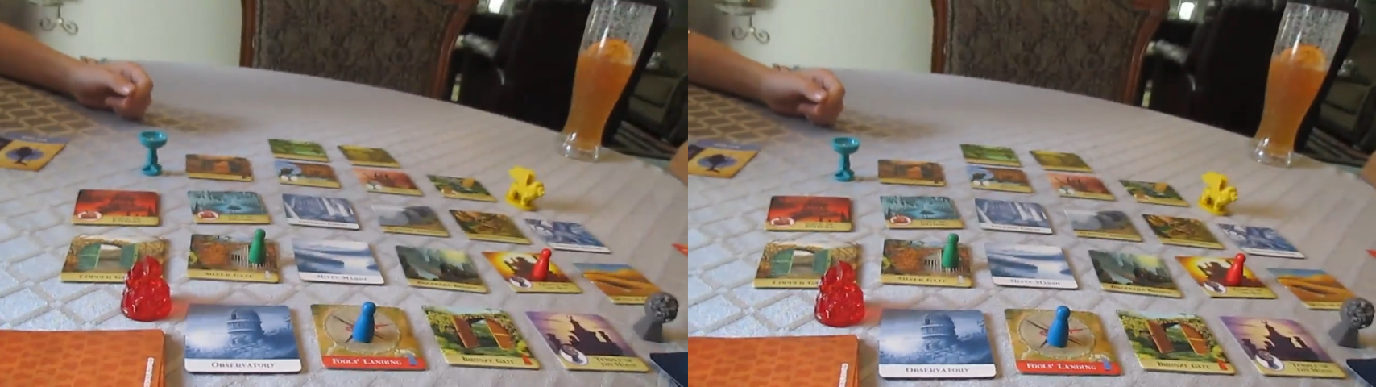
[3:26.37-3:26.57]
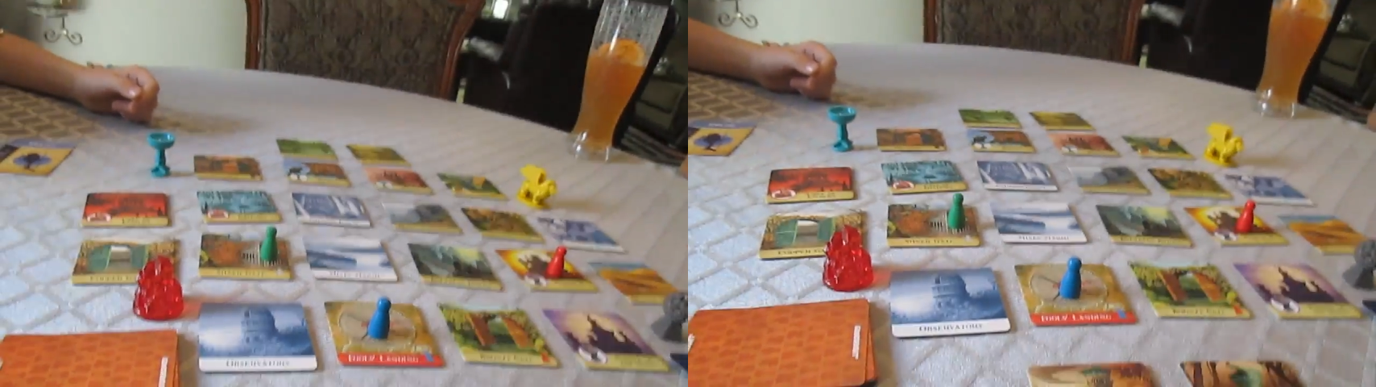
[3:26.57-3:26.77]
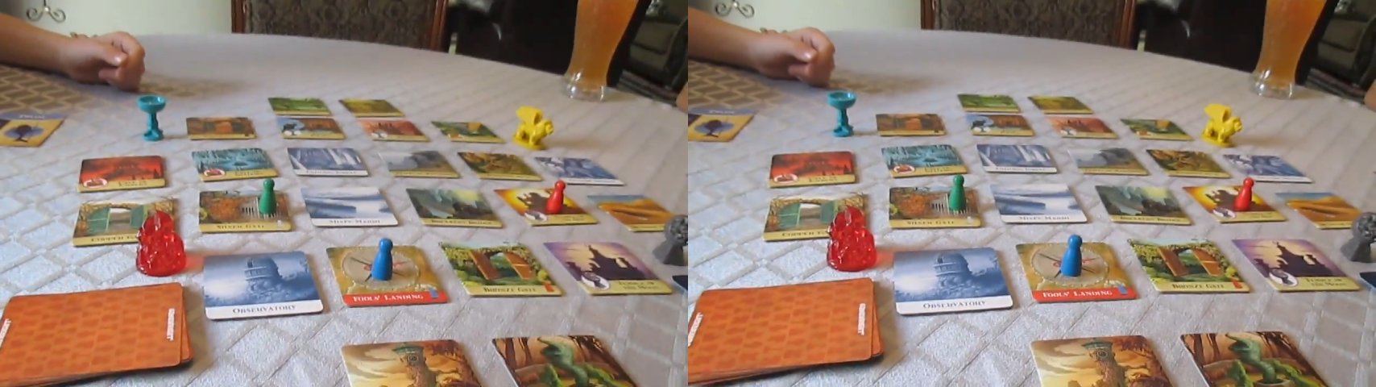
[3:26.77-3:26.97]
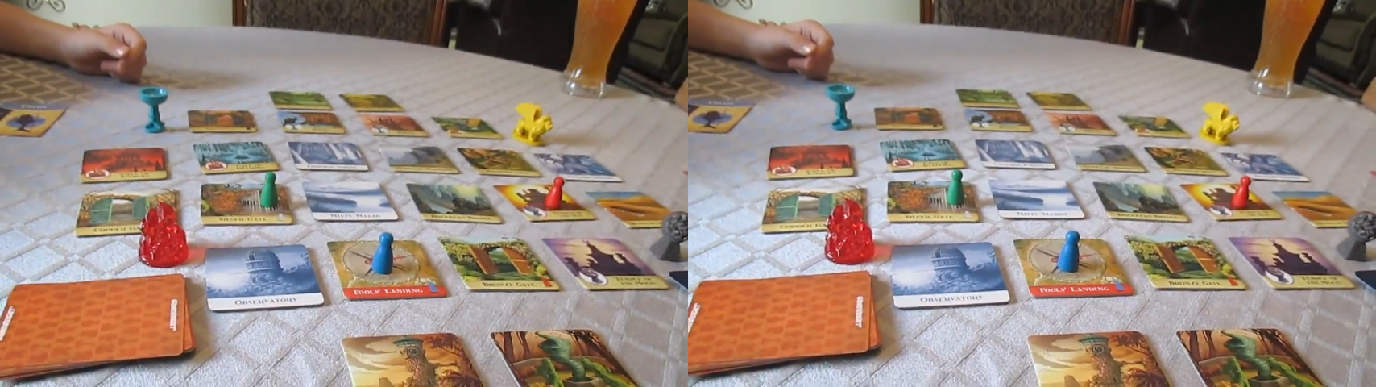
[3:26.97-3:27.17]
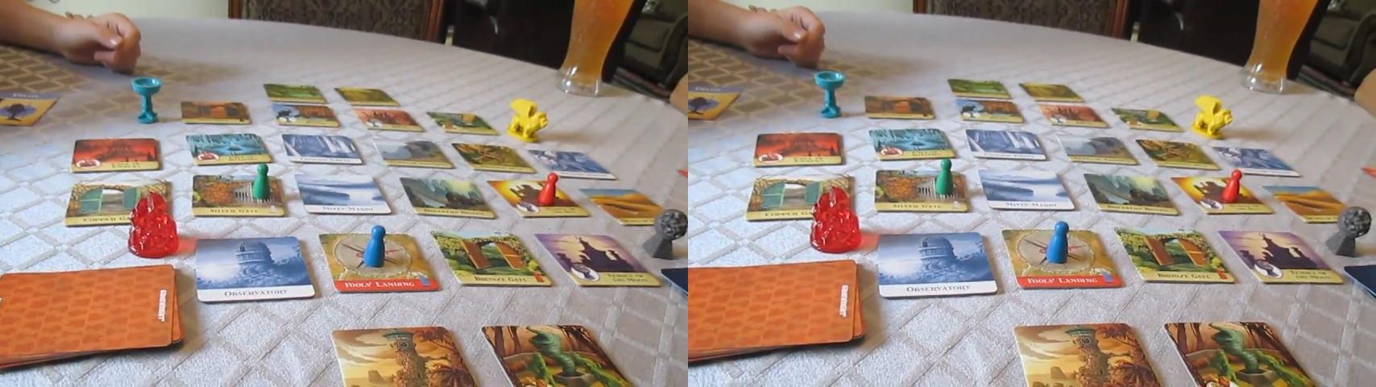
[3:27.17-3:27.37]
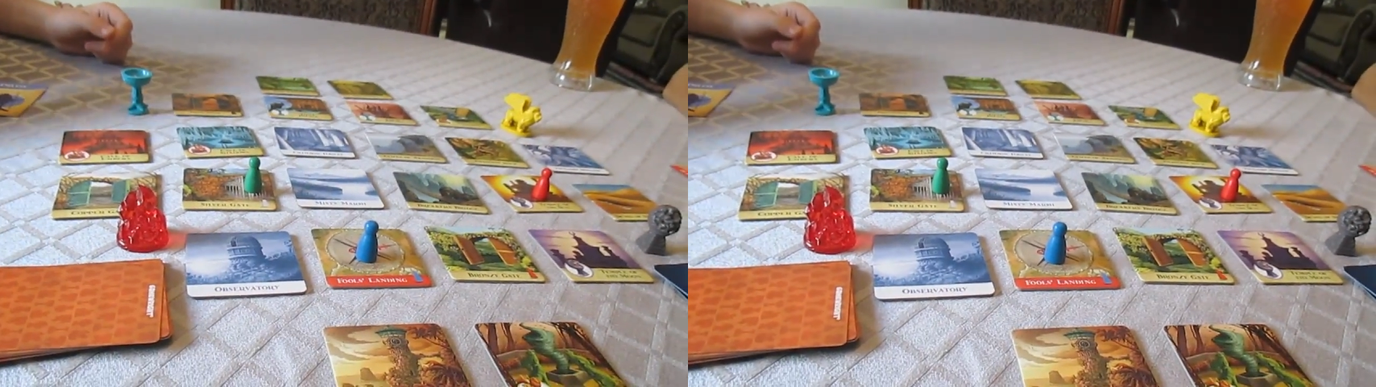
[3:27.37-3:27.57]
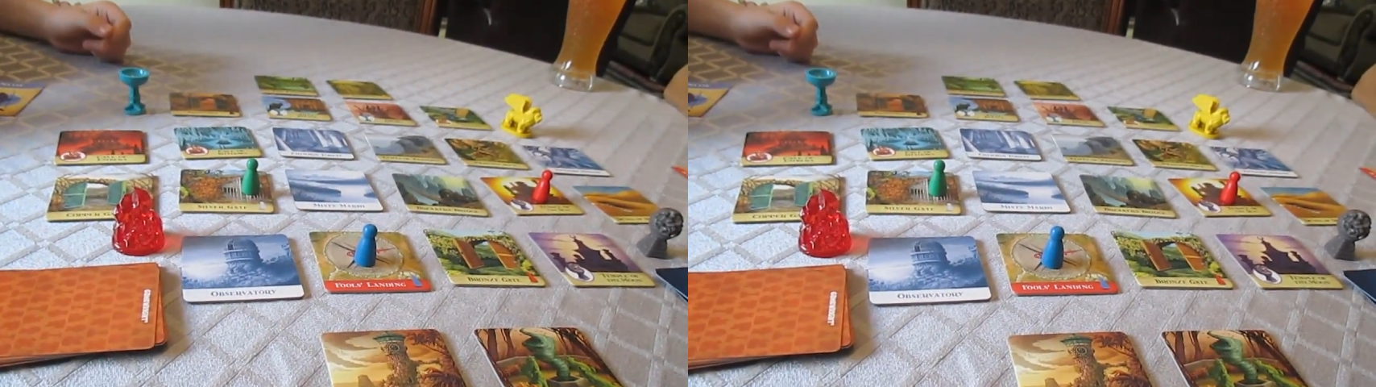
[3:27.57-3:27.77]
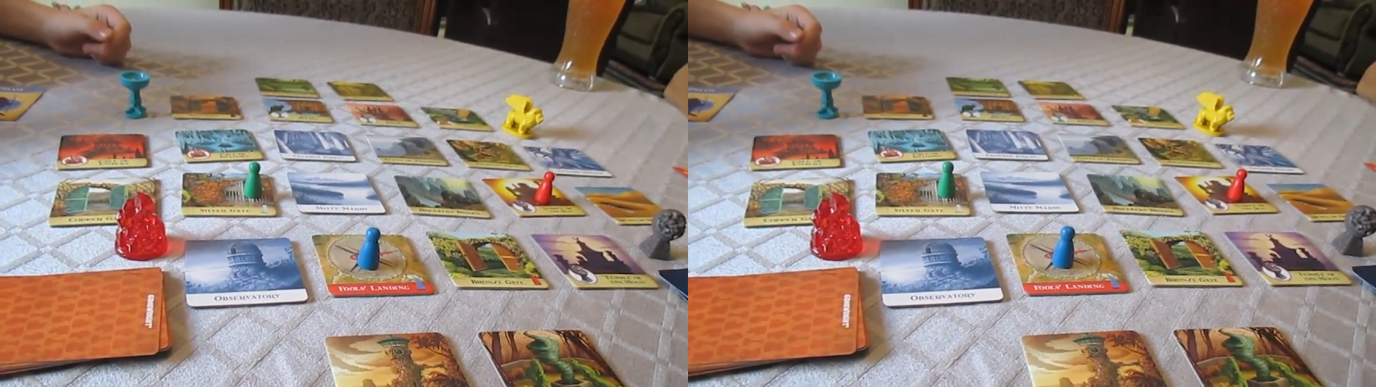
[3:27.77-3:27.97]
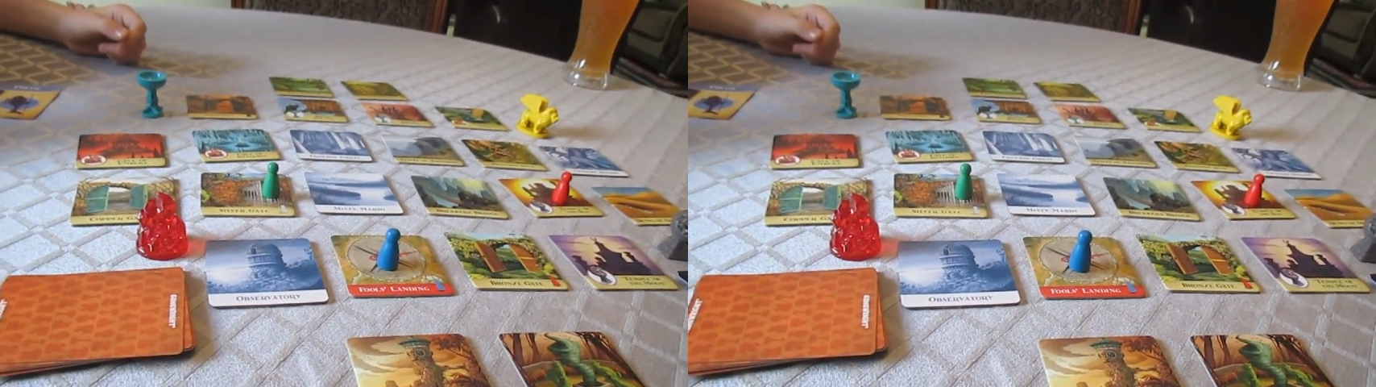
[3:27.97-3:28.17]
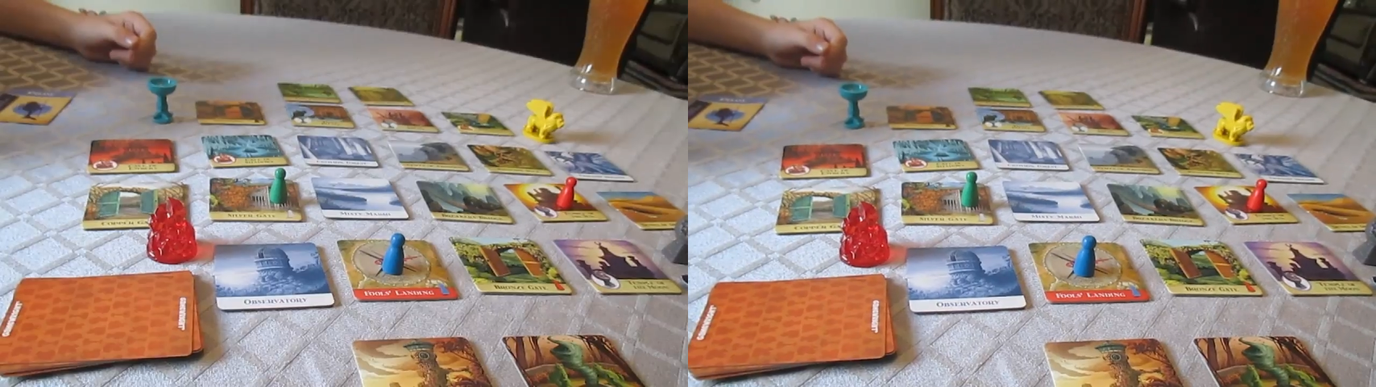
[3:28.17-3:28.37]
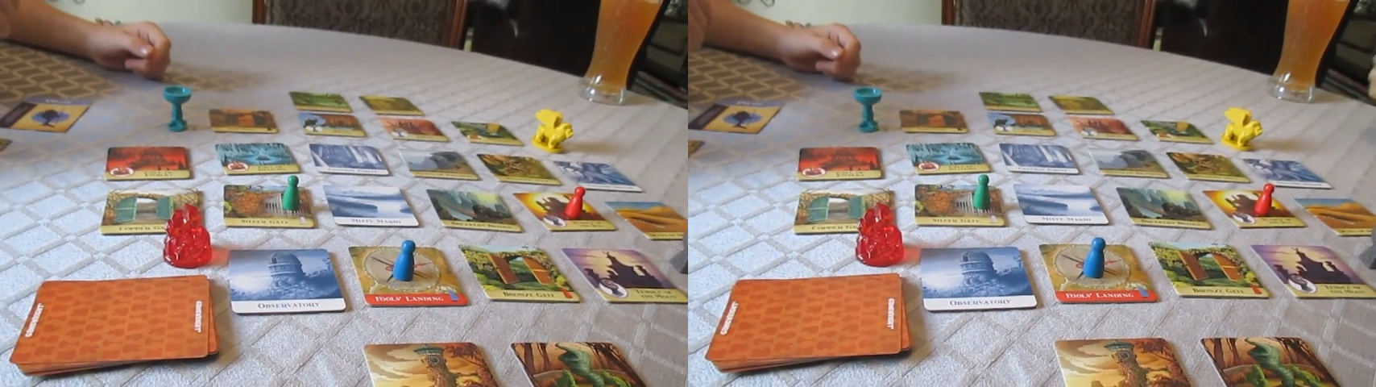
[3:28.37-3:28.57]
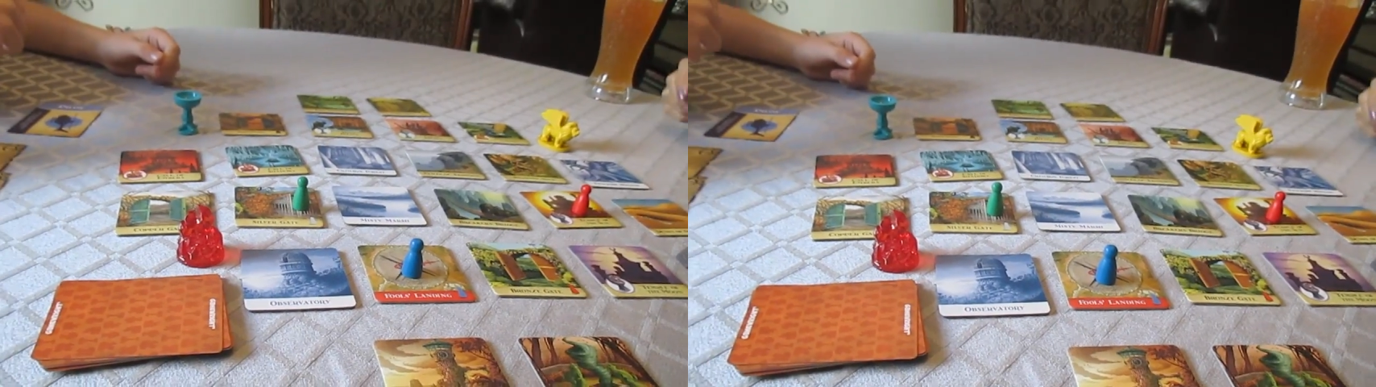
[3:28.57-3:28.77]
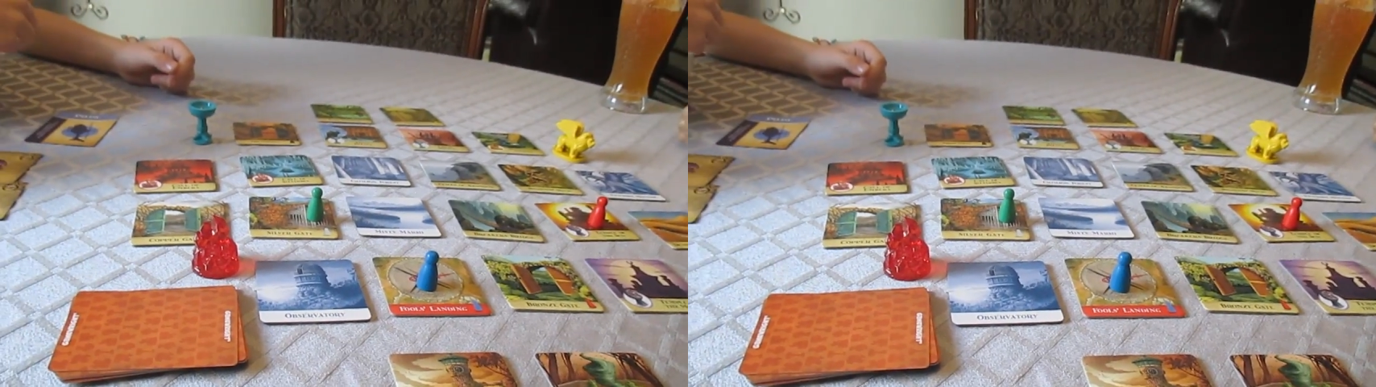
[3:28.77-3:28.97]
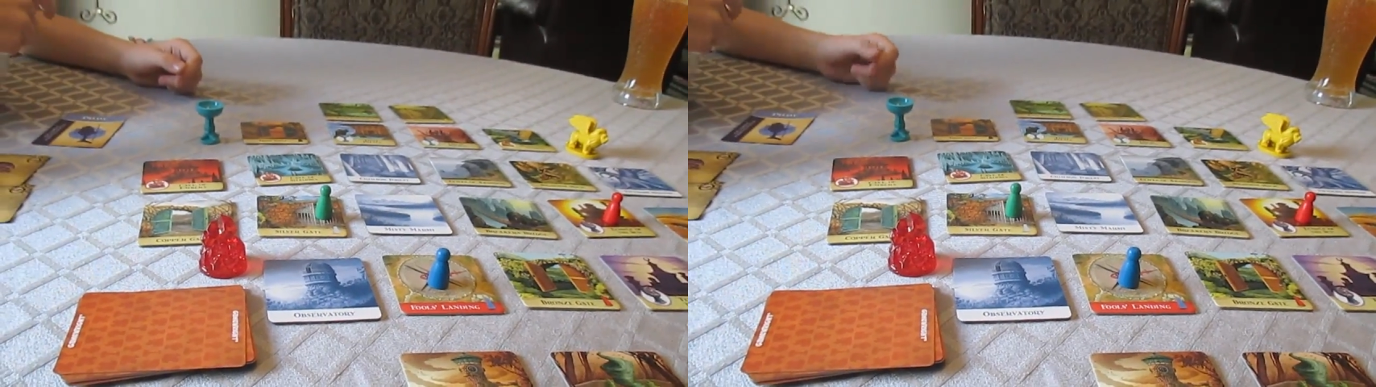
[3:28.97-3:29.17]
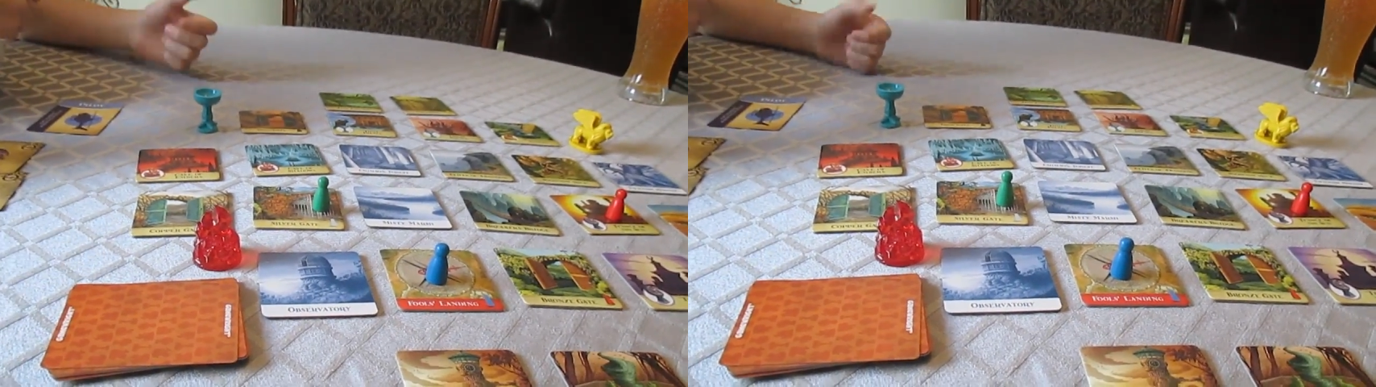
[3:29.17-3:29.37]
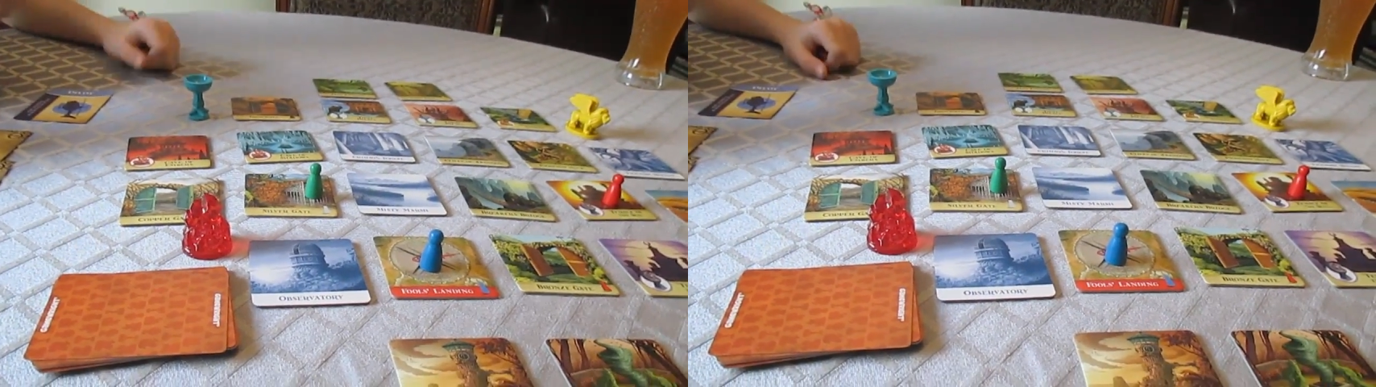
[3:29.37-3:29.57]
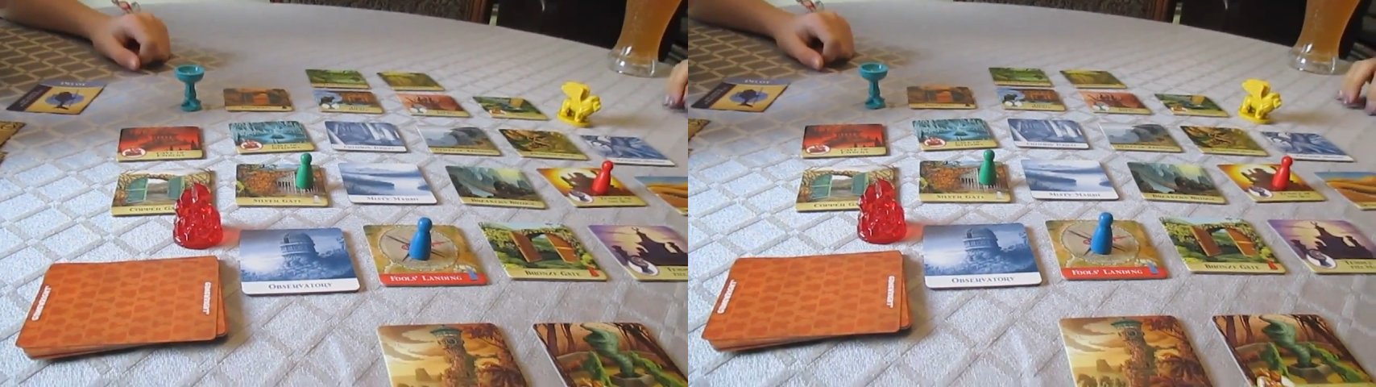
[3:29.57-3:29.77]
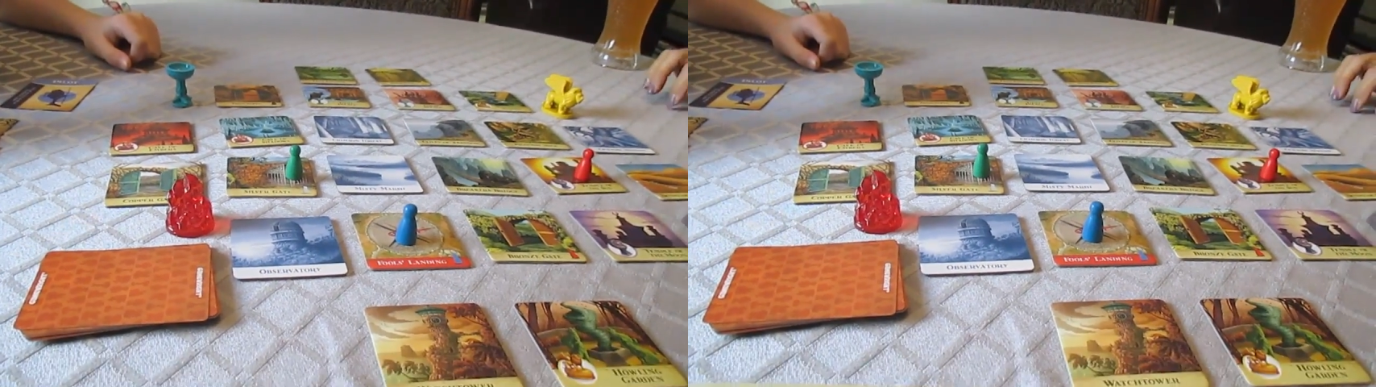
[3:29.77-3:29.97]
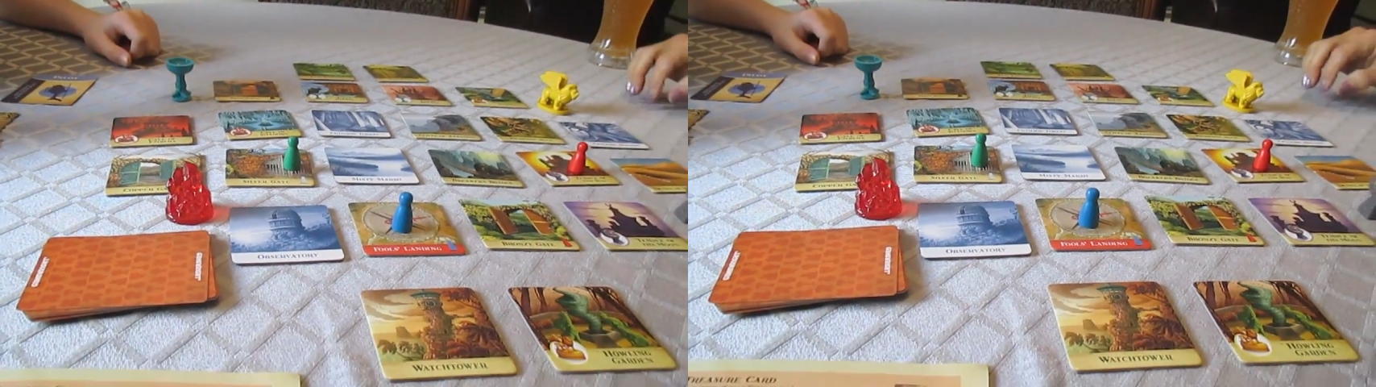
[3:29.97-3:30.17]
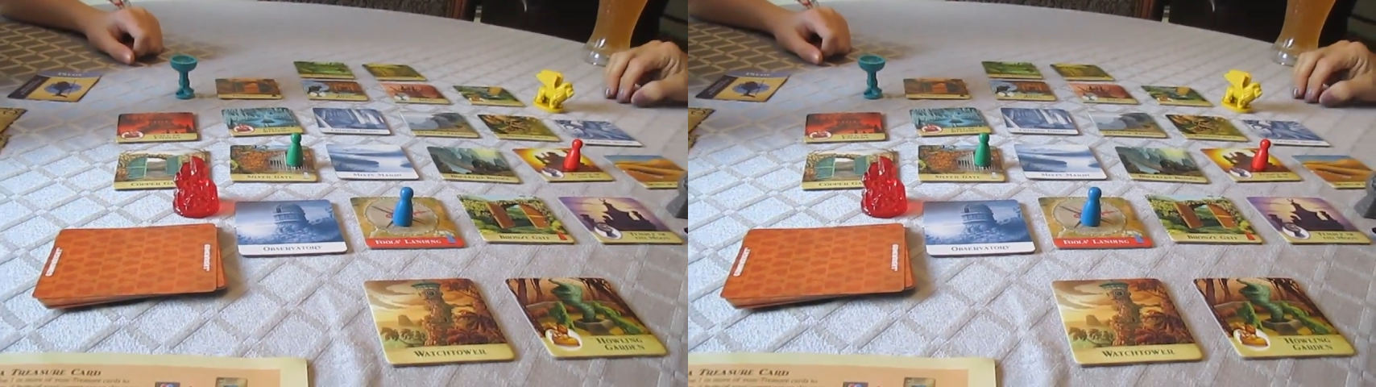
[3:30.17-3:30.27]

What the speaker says: (no speaker visible)